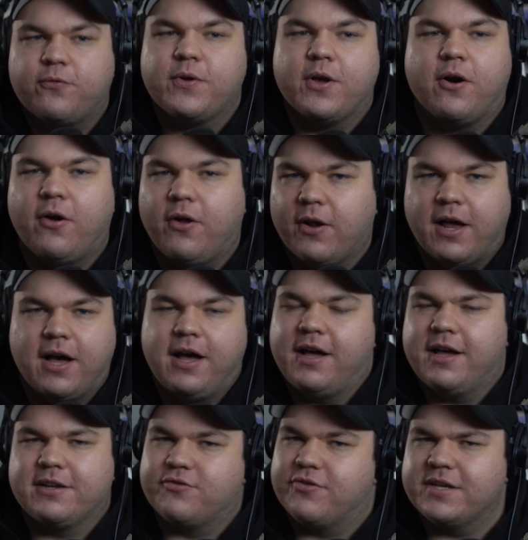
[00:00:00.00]
We all
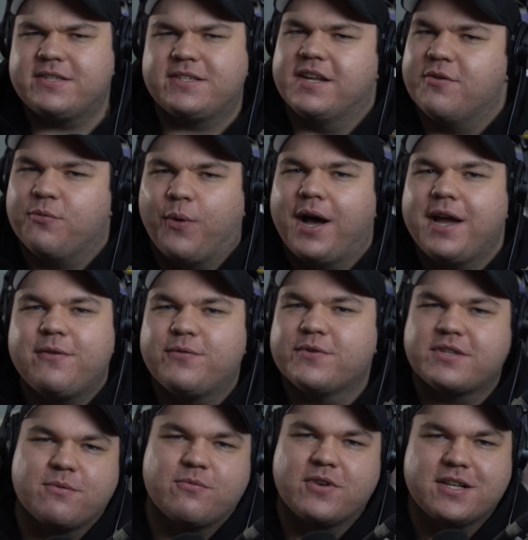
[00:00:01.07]
are dressed in white for
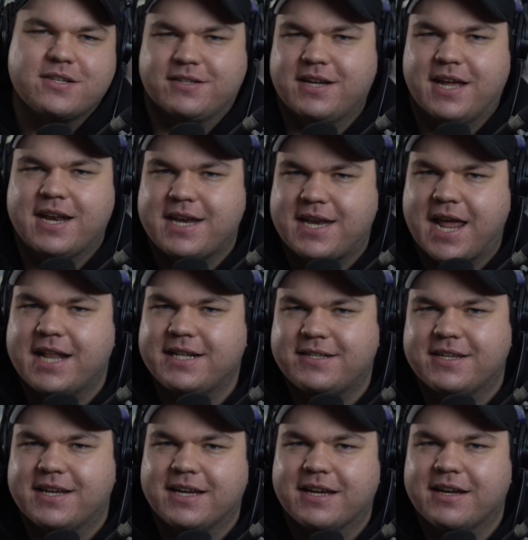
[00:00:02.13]
some reason and
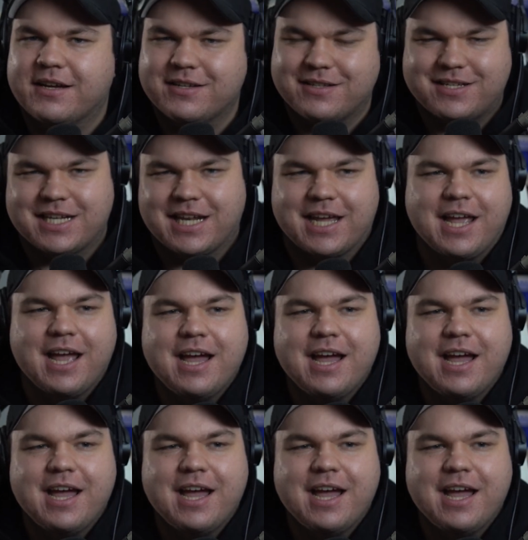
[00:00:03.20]
dancing. It's like